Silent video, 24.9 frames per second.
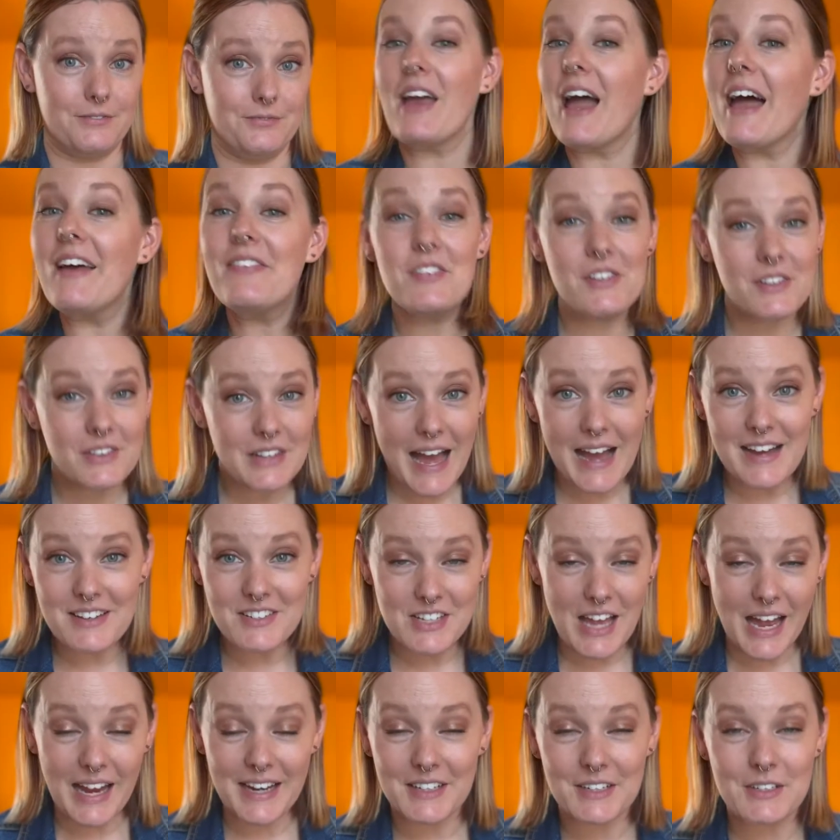And the last
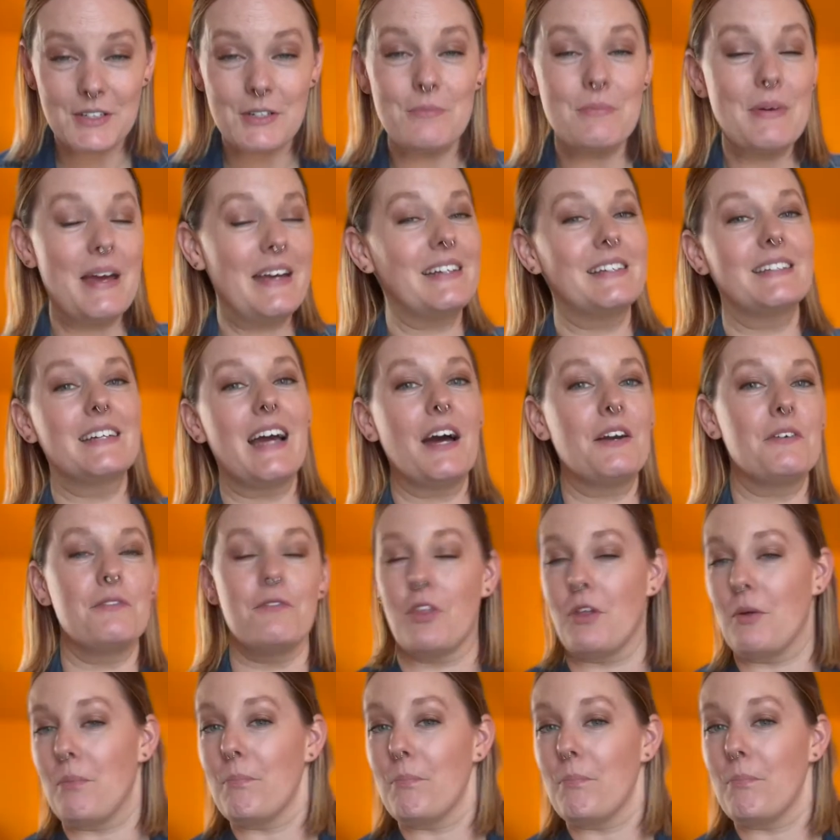item in kind of the